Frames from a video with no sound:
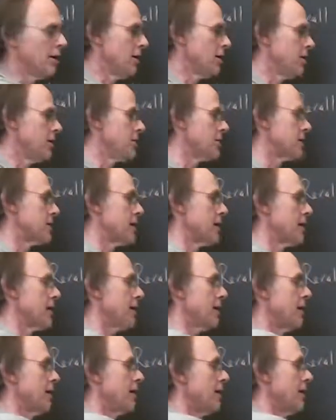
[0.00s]
You
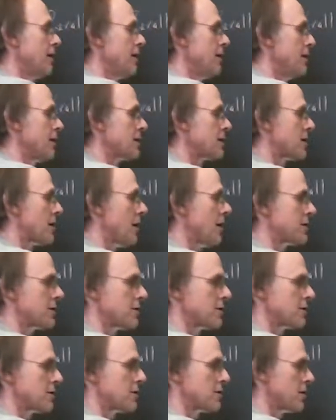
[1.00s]
see this guy.
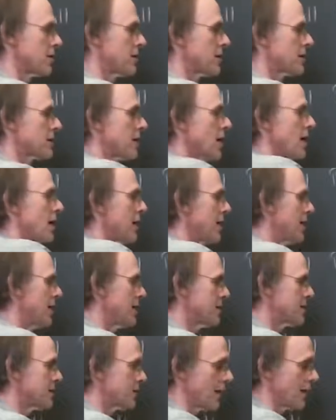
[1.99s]
So this guy
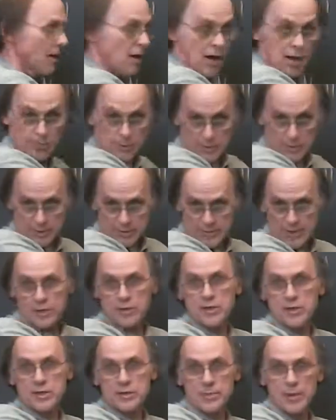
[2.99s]
is a complex
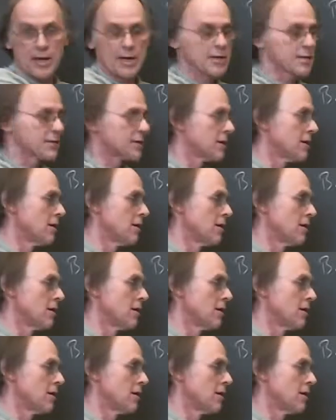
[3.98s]
vector space.